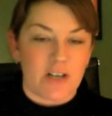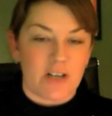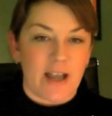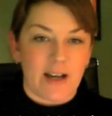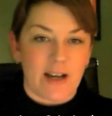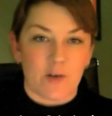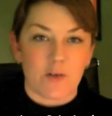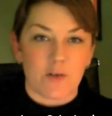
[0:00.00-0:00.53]
And
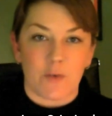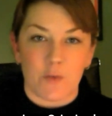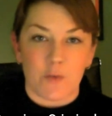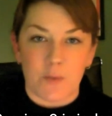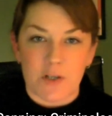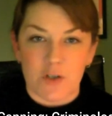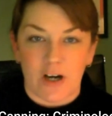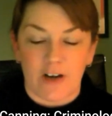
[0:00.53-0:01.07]
that goes for
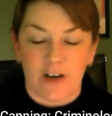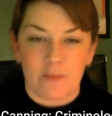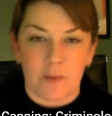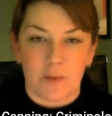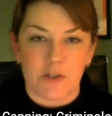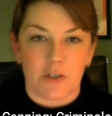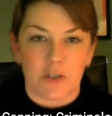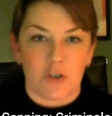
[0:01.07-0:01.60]
witchcraft
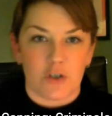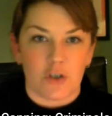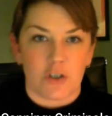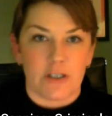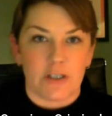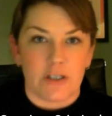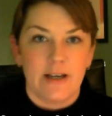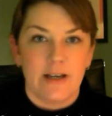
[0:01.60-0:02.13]

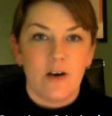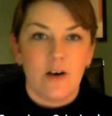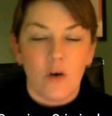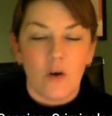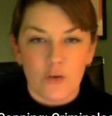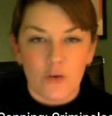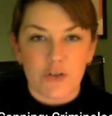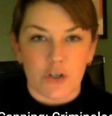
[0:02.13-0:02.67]
persecution
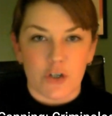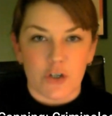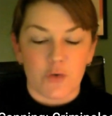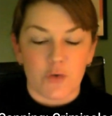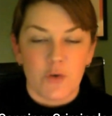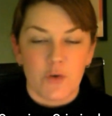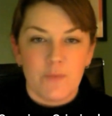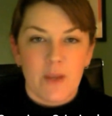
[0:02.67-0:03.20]
also,
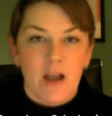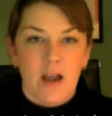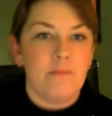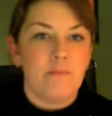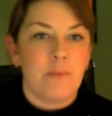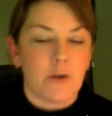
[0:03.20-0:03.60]
but